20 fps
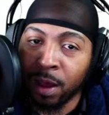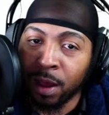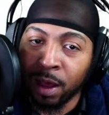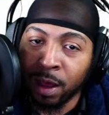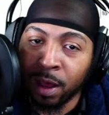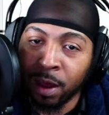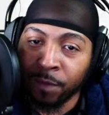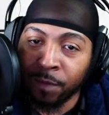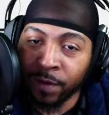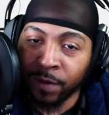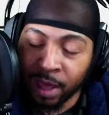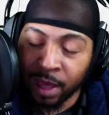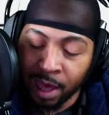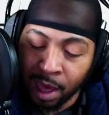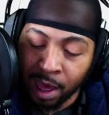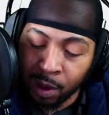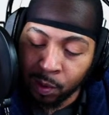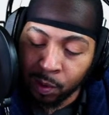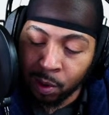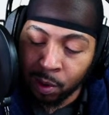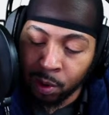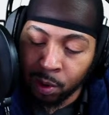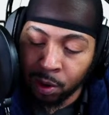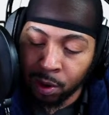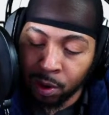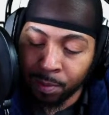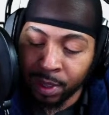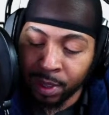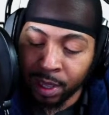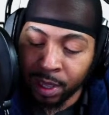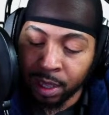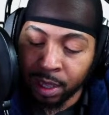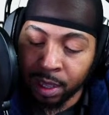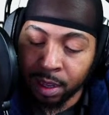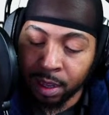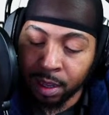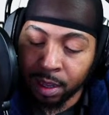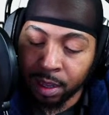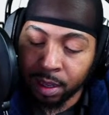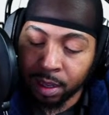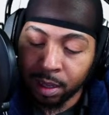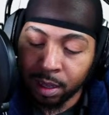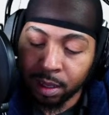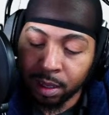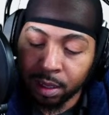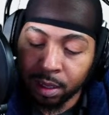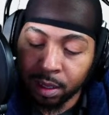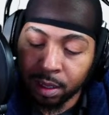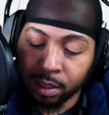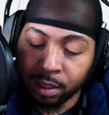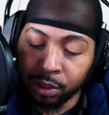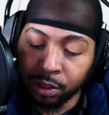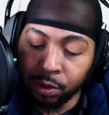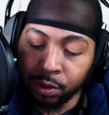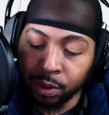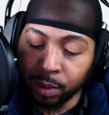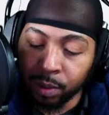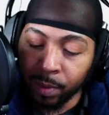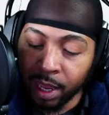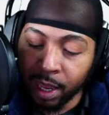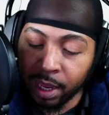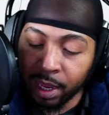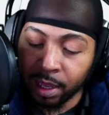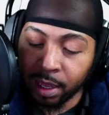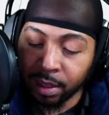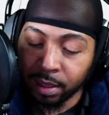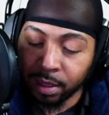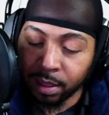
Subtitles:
Off of alcohol, man. You can make